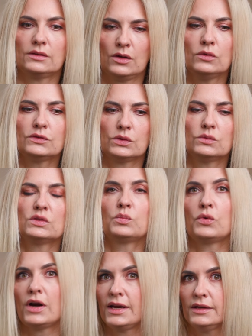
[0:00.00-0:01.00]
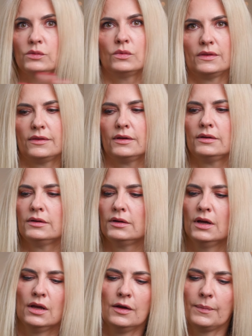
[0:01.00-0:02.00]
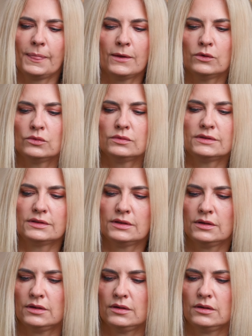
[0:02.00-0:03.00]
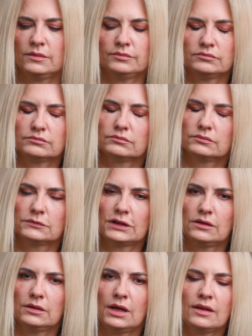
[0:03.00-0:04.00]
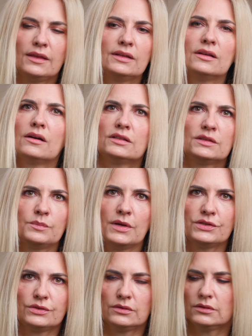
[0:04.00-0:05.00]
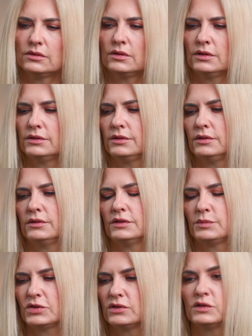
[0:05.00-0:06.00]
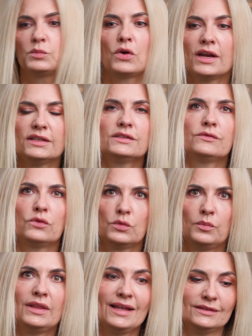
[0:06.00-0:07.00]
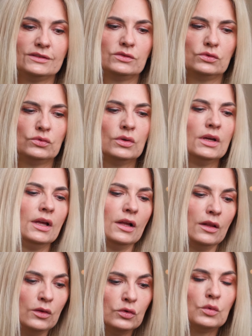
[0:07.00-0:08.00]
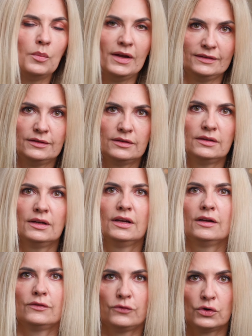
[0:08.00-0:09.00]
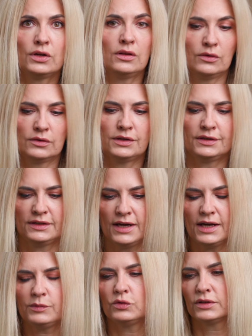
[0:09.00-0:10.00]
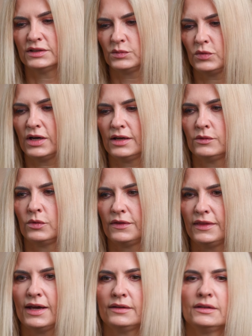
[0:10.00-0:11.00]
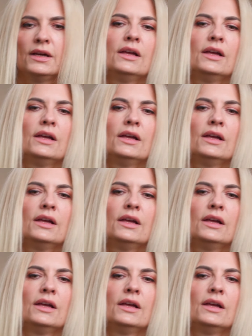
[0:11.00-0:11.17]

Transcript: also spray it with those, I think there are special sprays for plants to look better for a longer time. You can spray it with that.